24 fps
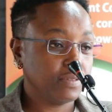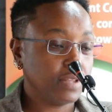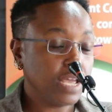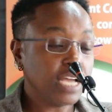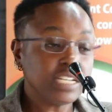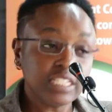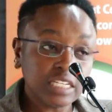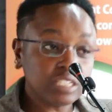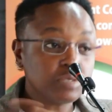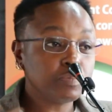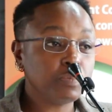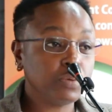
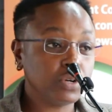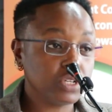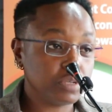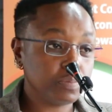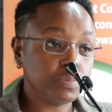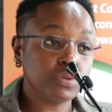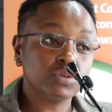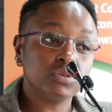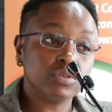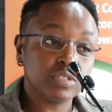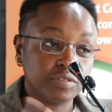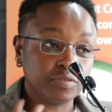I just bought
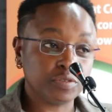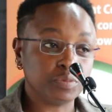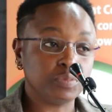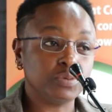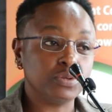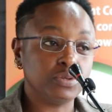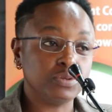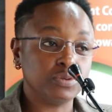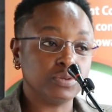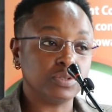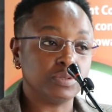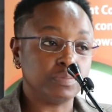because
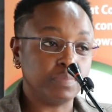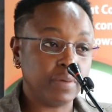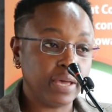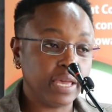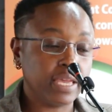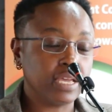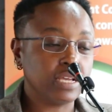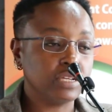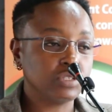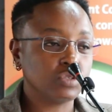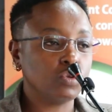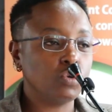everybody was
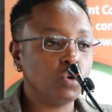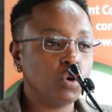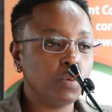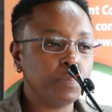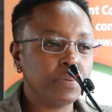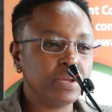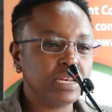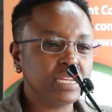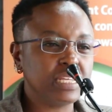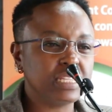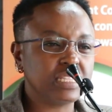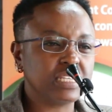buying. So
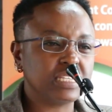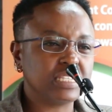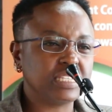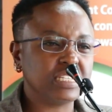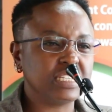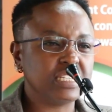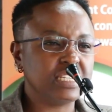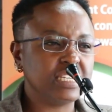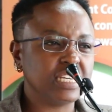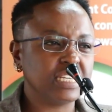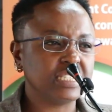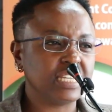opening the
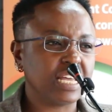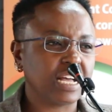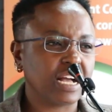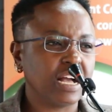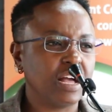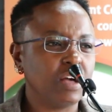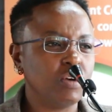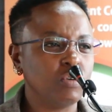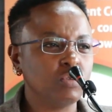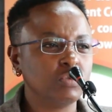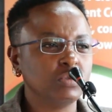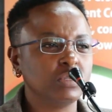CDS
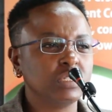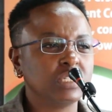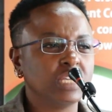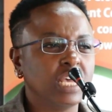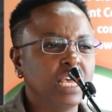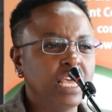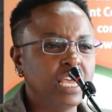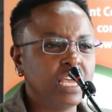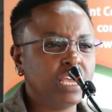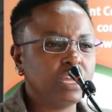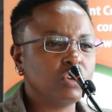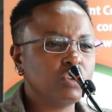account
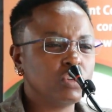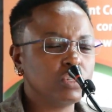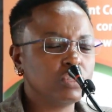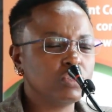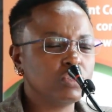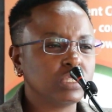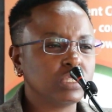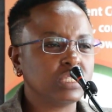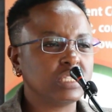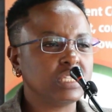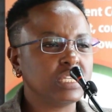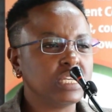and all
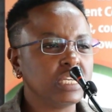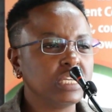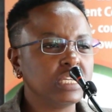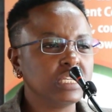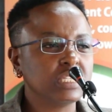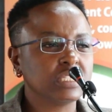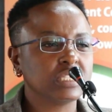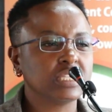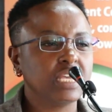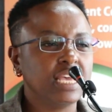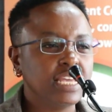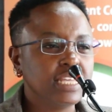
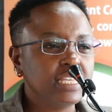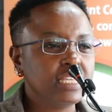things,